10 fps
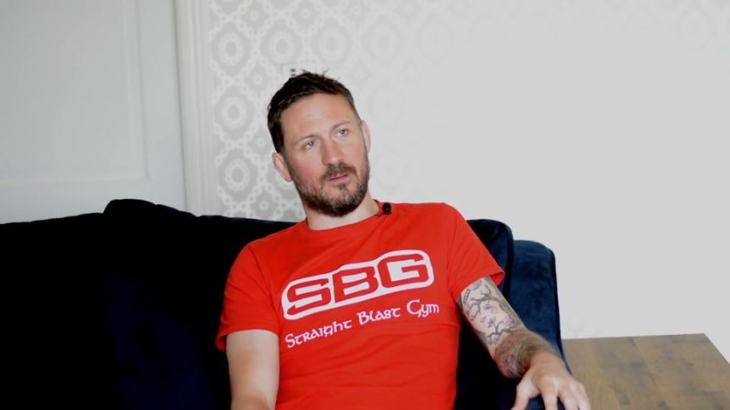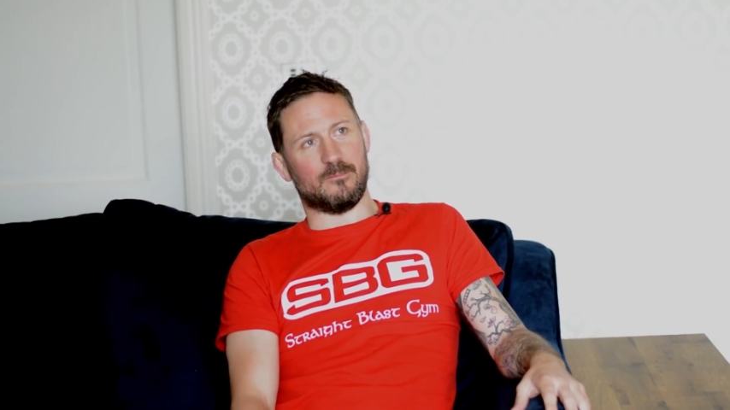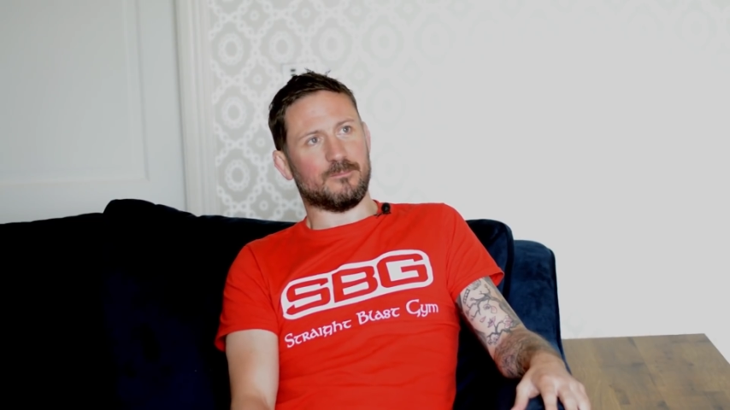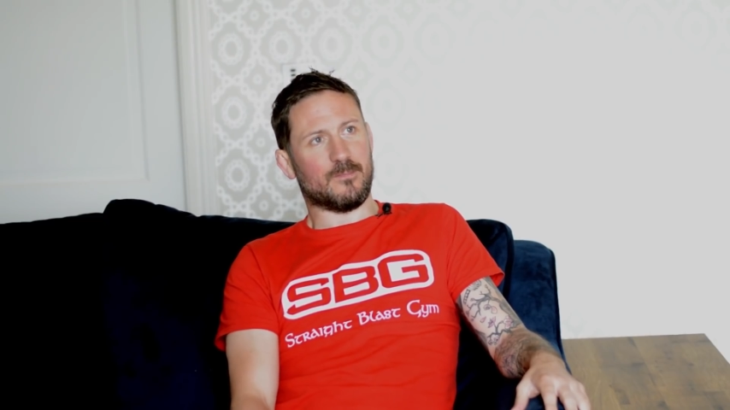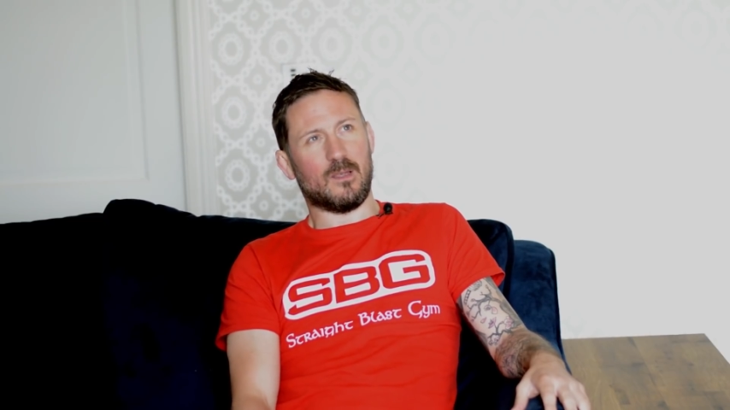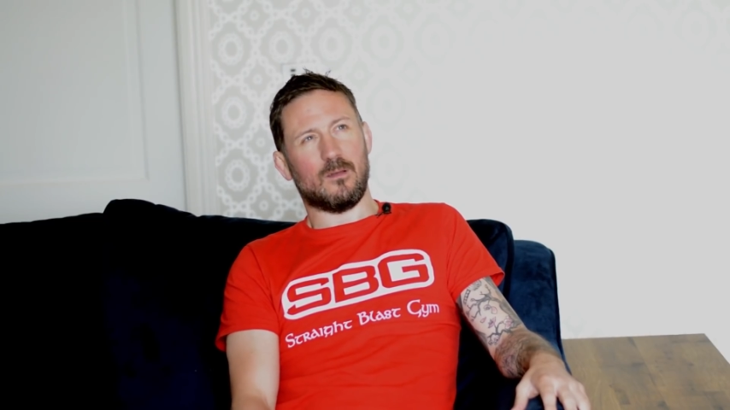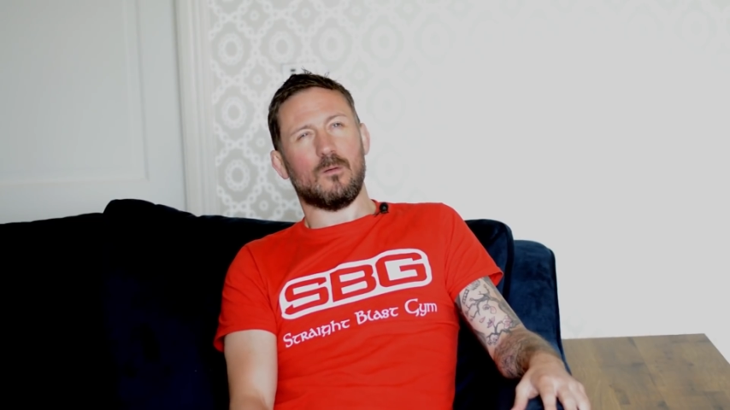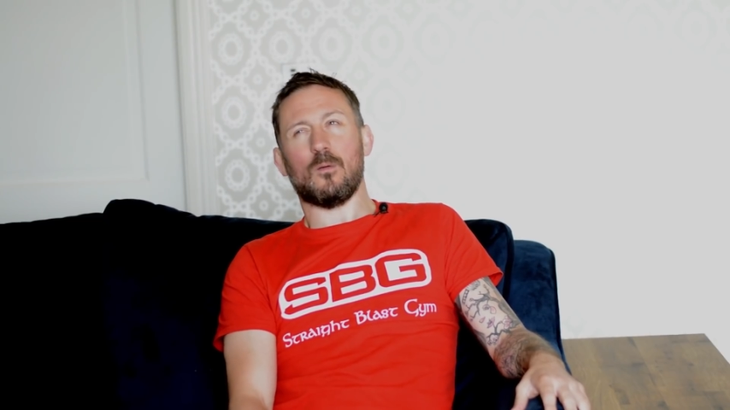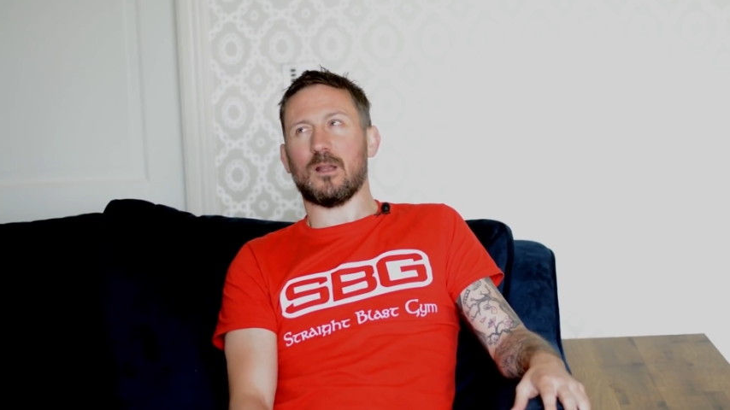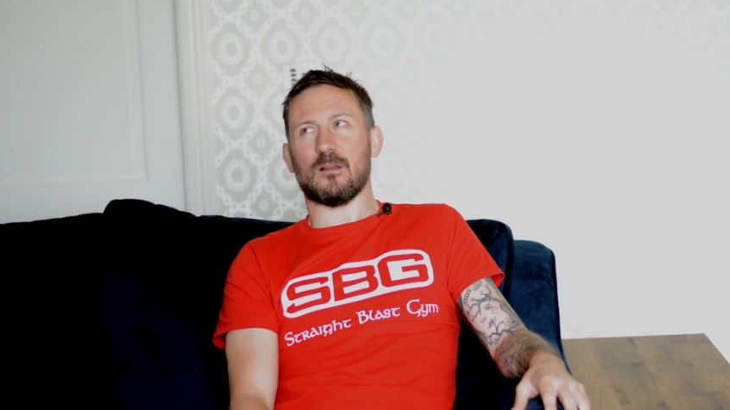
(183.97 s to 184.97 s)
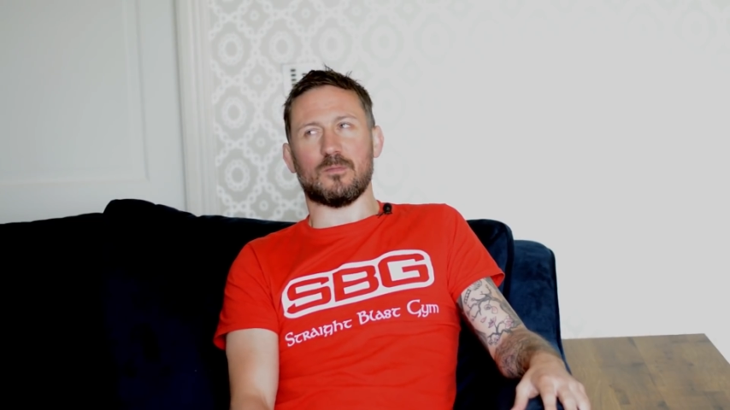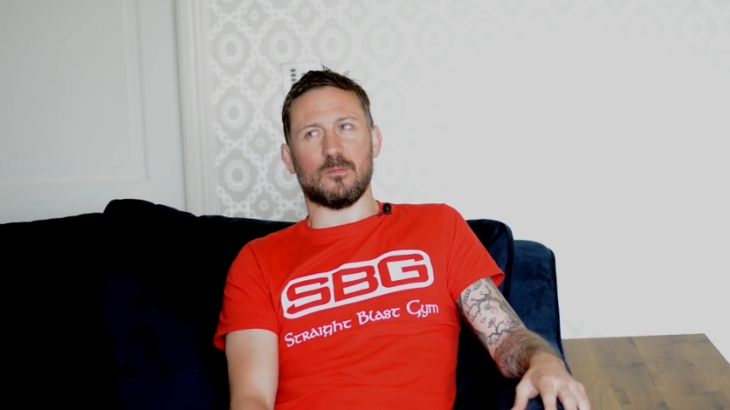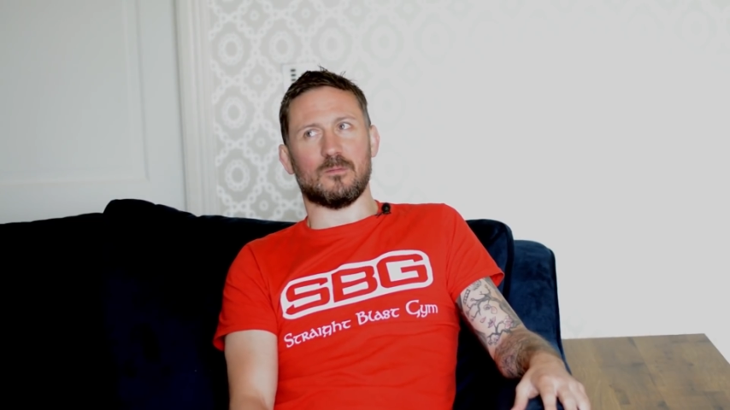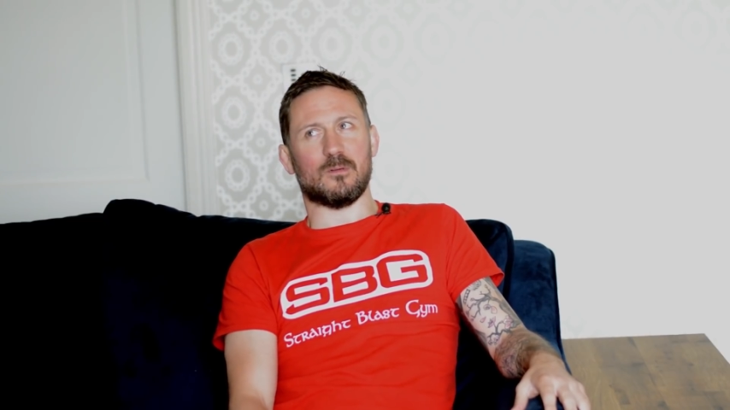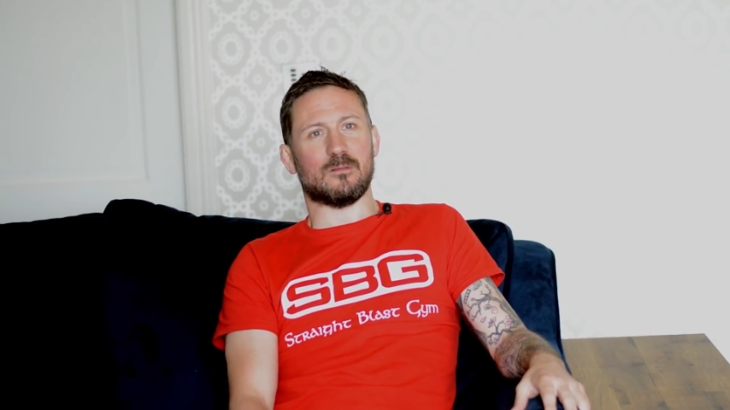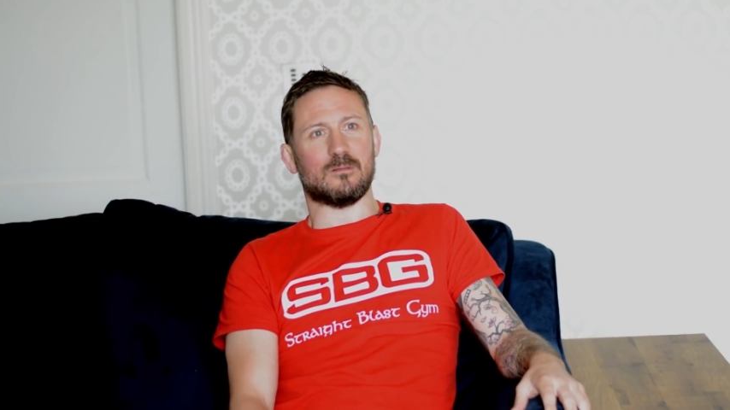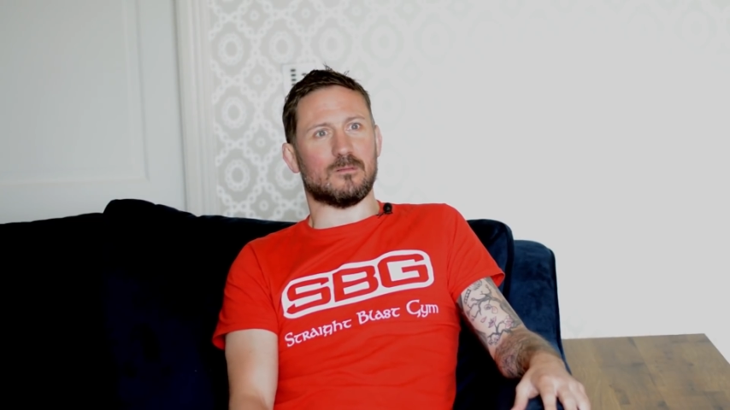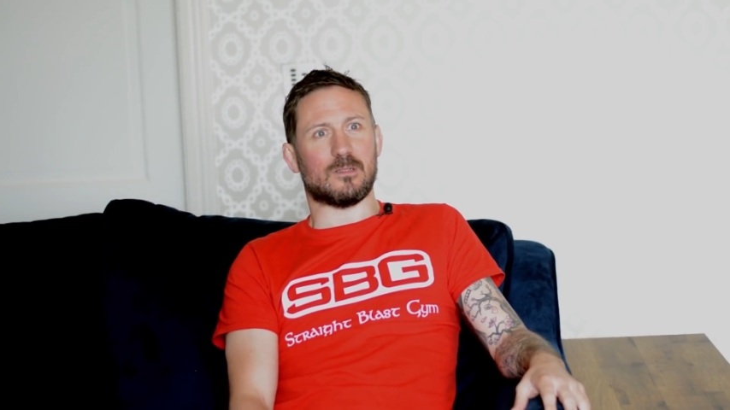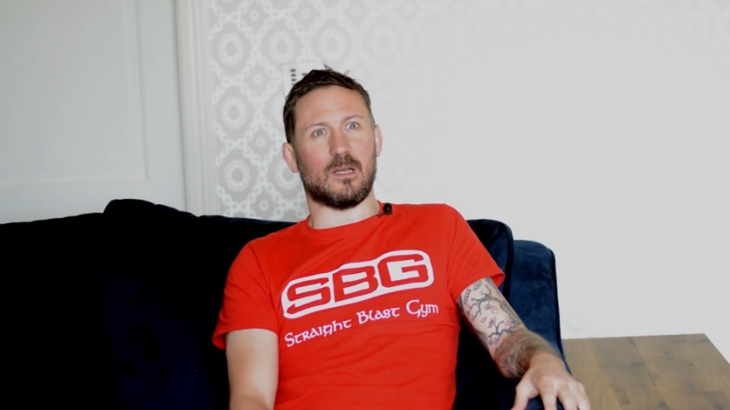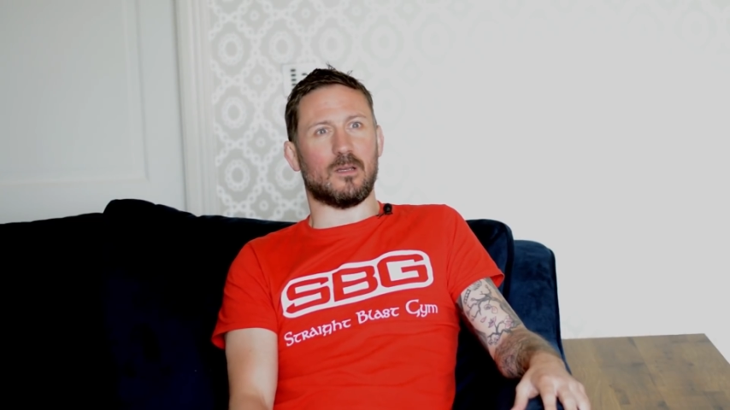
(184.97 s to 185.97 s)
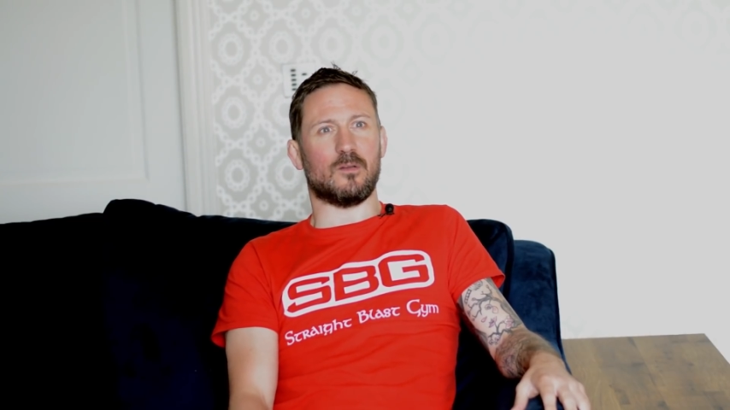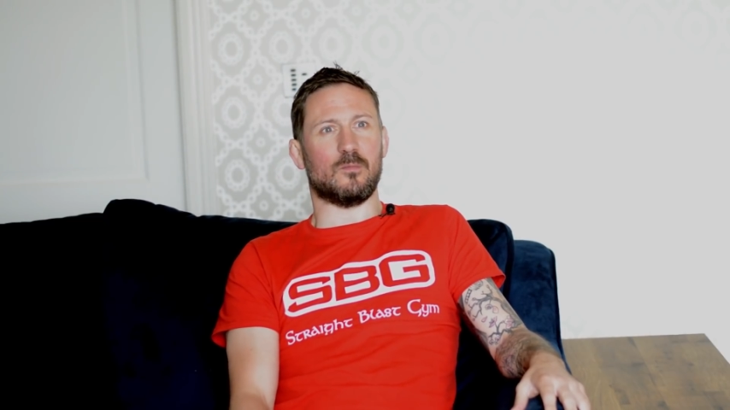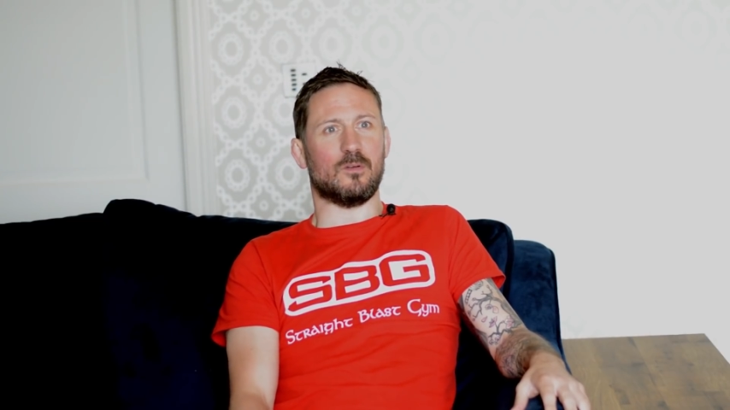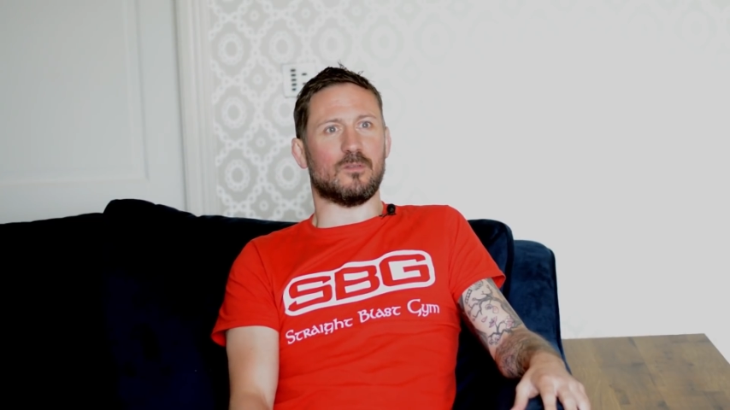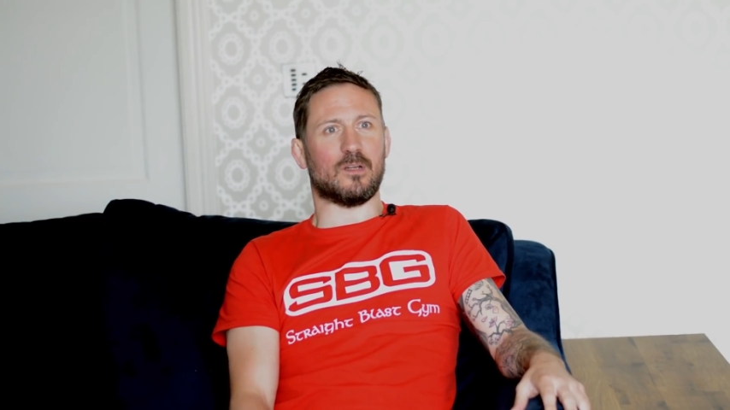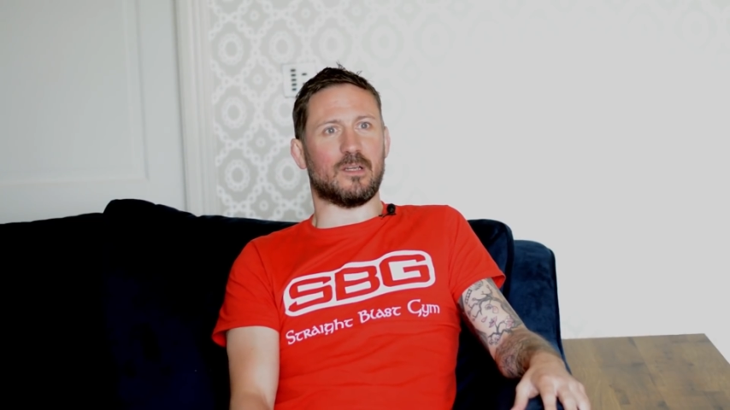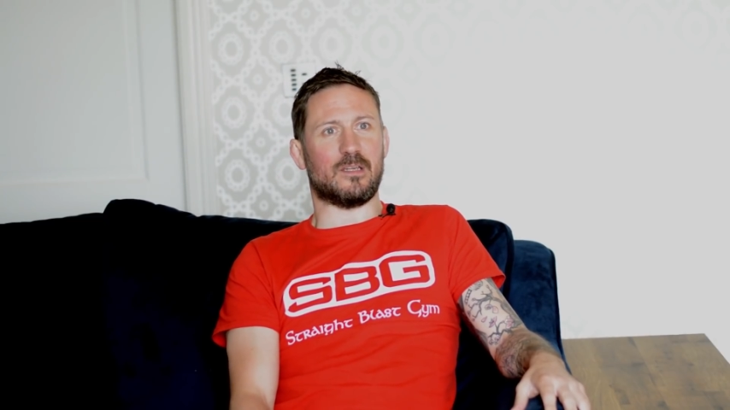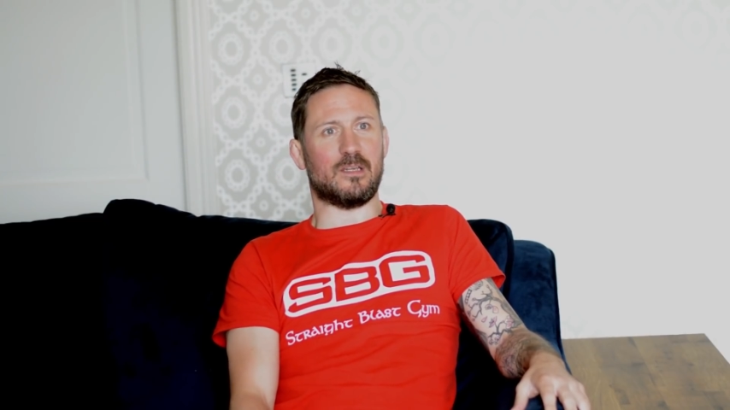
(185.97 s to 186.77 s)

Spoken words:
What else? What kind of new move can I